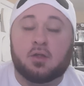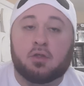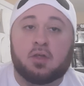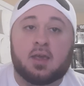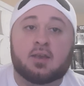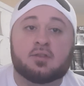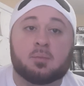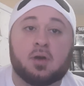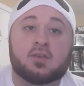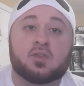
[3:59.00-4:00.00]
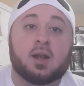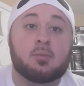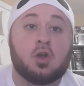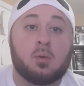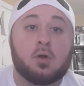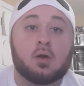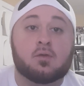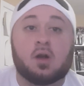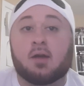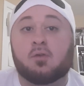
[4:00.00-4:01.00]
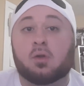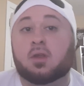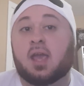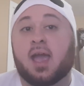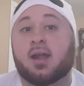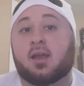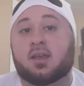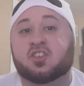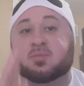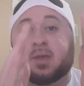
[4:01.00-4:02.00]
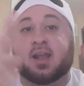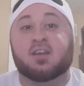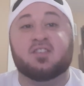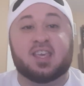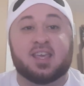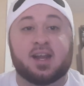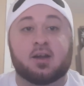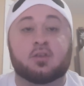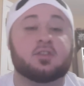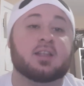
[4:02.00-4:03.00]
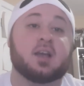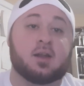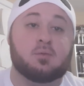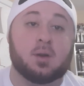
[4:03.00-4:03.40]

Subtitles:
thing is the prices that I'm going over have only had a span of a year, so that's kind of what